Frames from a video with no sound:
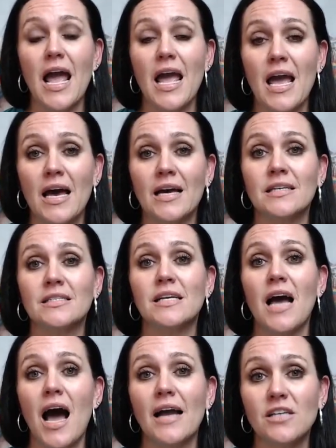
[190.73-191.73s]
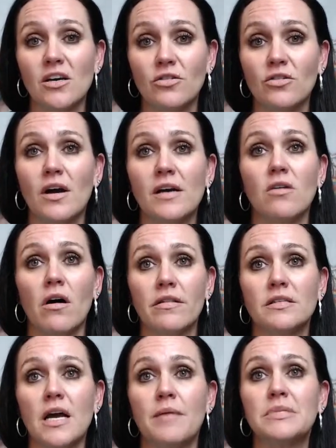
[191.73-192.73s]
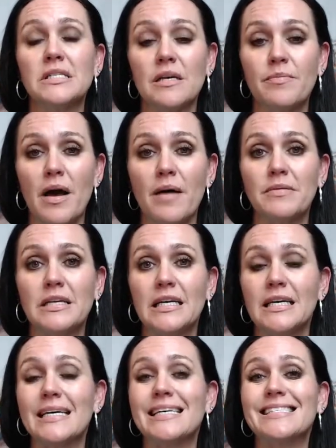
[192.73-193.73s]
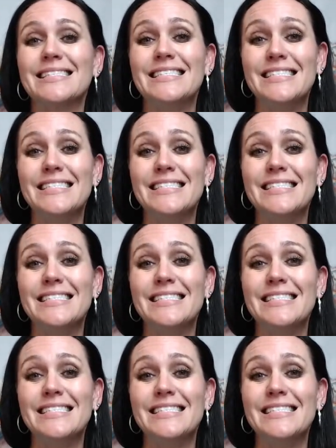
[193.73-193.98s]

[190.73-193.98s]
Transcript: and I tell you guys all the time, sleep apnea is